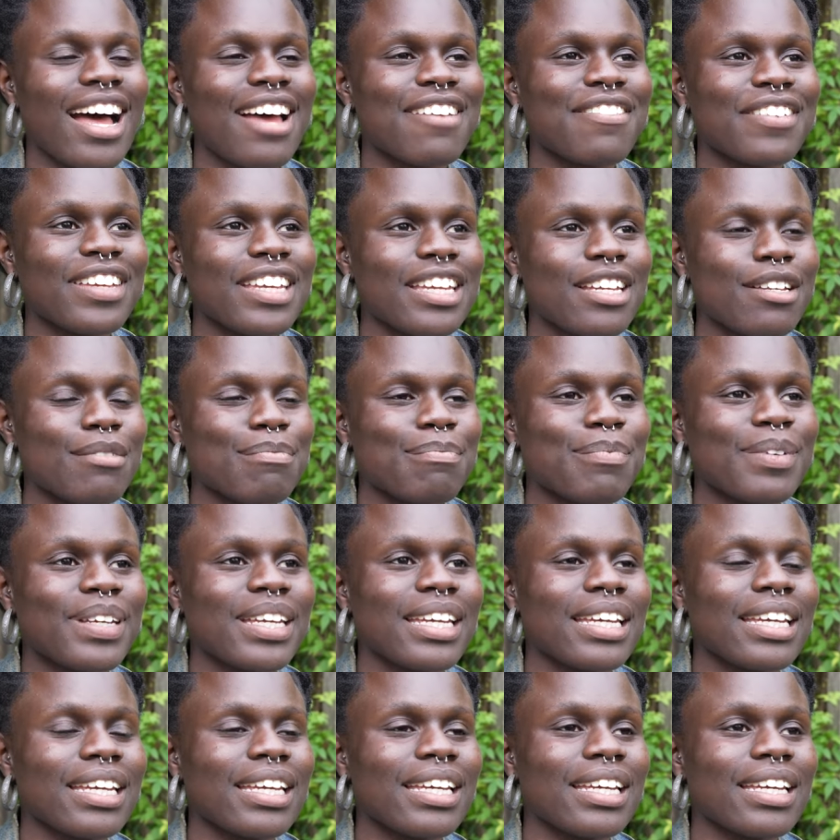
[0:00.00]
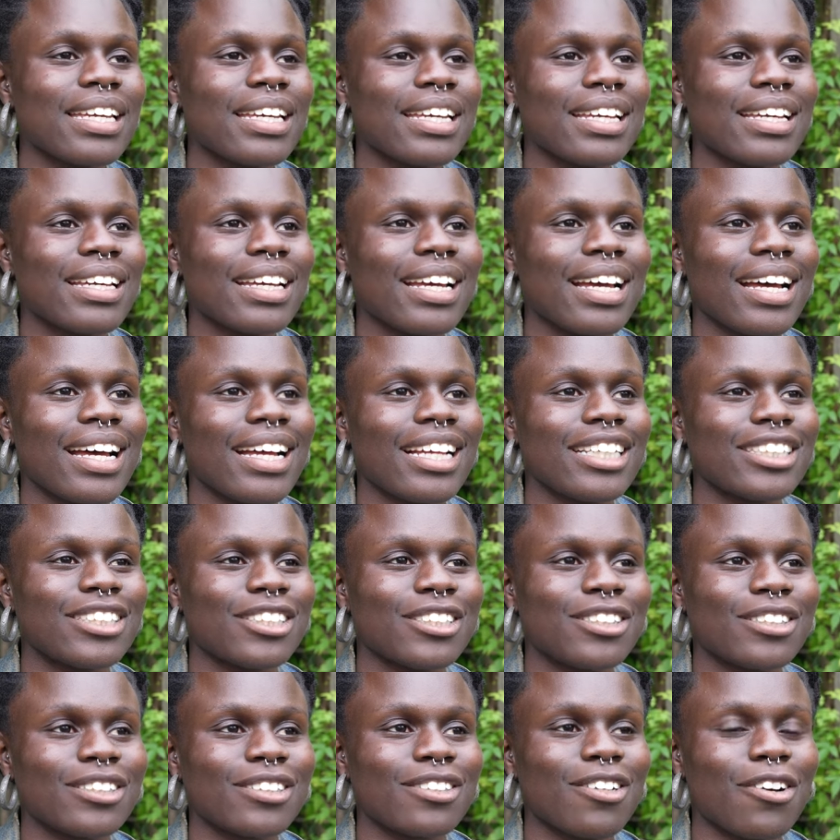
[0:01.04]
I think it'd be a
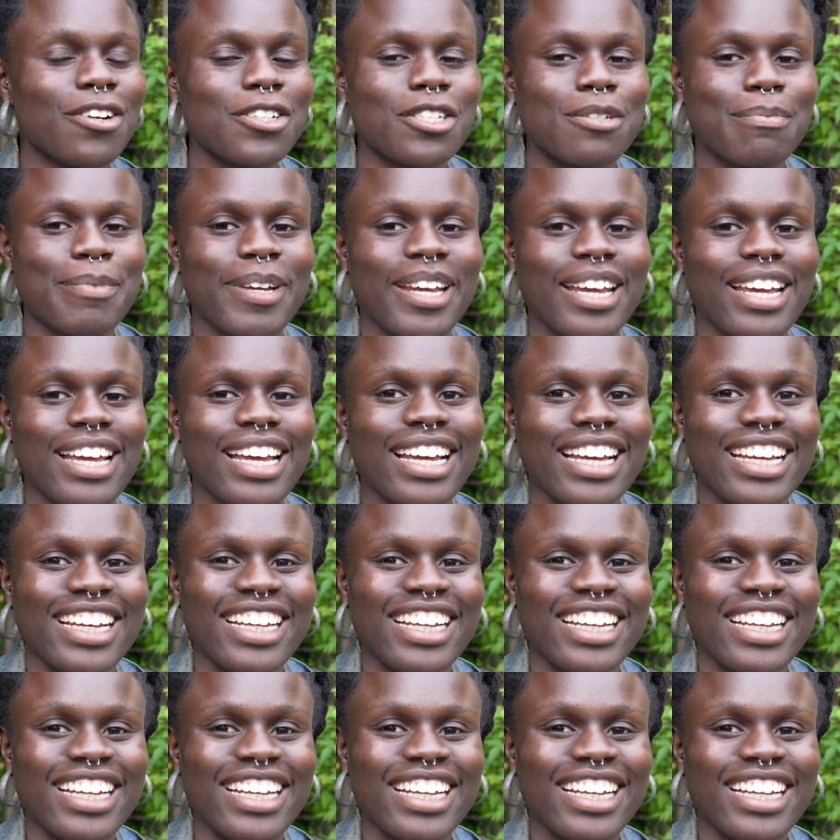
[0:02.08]
Scotch beer.